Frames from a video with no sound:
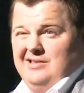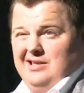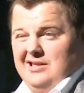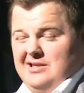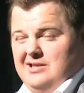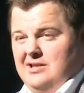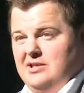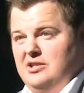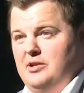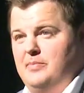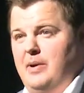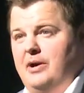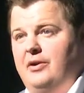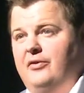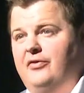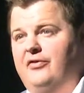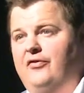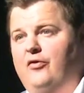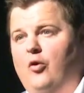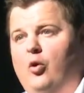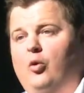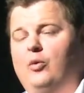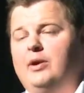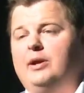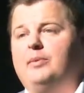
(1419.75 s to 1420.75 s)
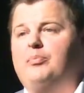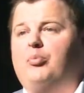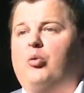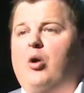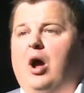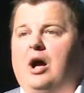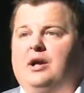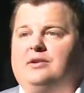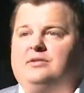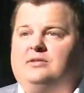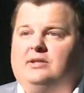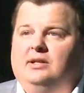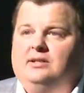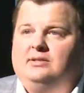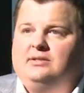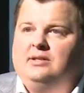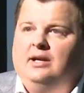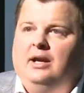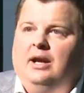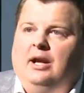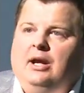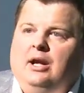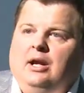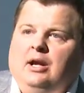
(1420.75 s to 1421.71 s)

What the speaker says: This is about a four-week process.